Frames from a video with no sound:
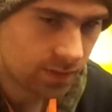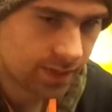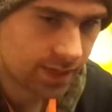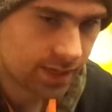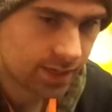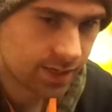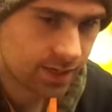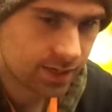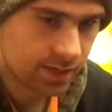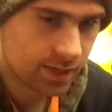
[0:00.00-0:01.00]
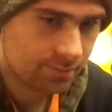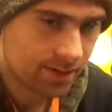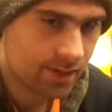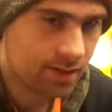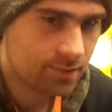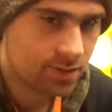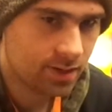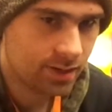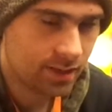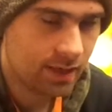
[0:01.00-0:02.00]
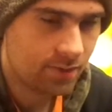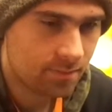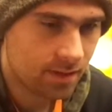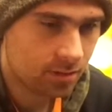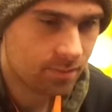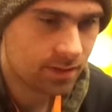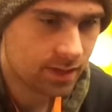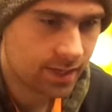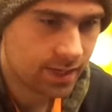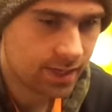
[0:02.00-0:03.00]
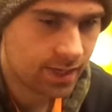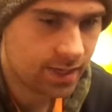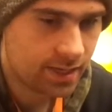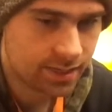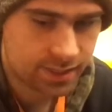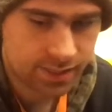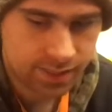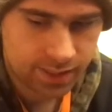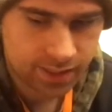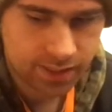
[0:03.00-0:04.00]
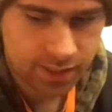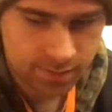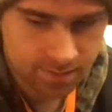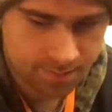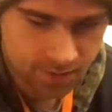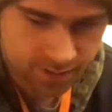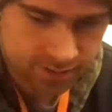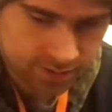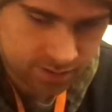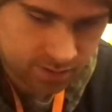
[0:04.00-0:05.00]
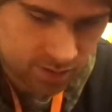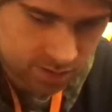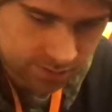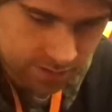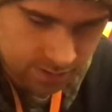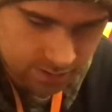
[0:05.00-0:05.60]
and I might have him help me again at Anime Boston, along with